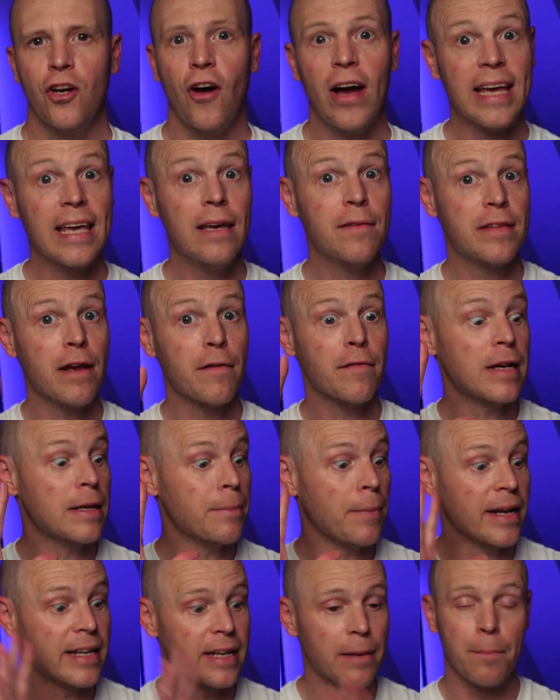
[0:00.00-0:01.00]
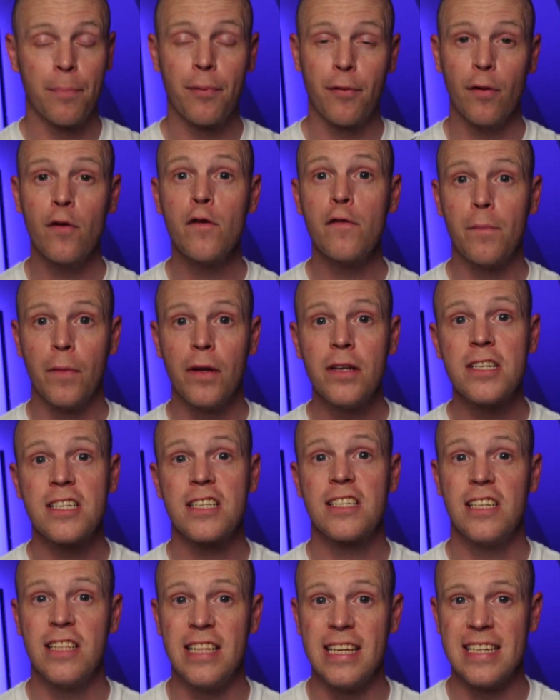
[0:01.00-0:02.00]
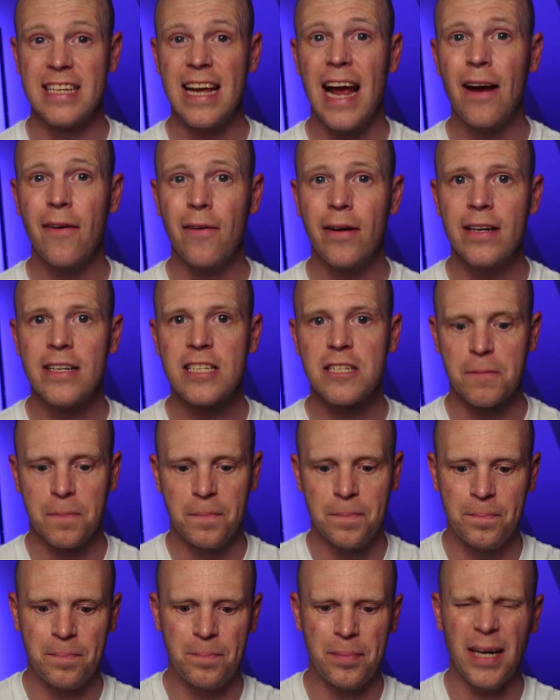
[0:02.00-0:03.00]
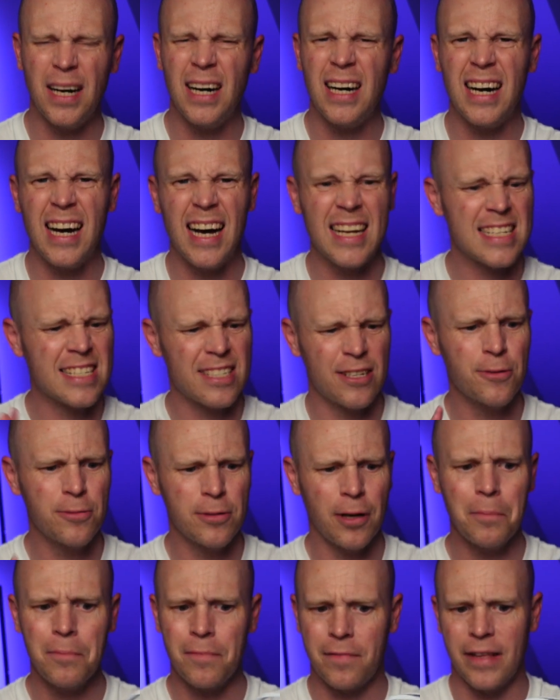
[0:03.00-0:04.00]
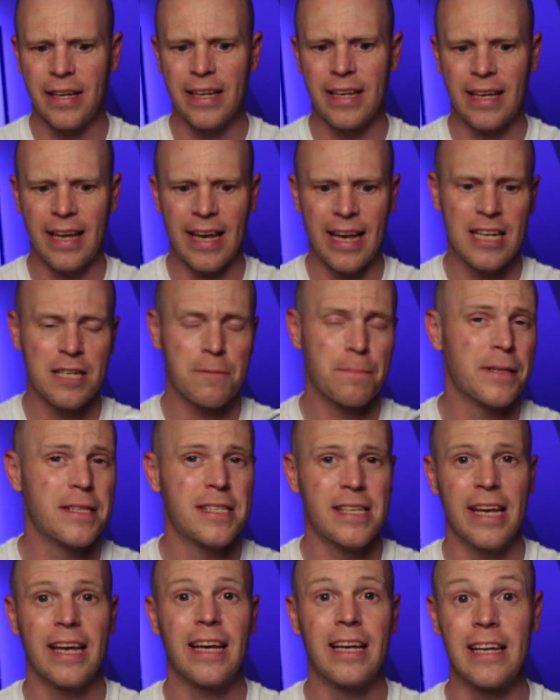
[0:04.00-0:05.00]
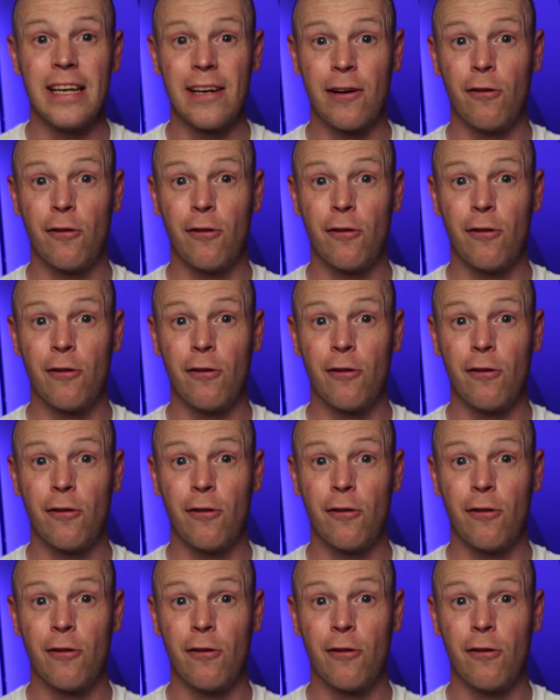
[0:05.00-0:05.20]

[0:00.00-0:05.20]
Nike have definitely made improvements to these areas, but I still don't think it's particularly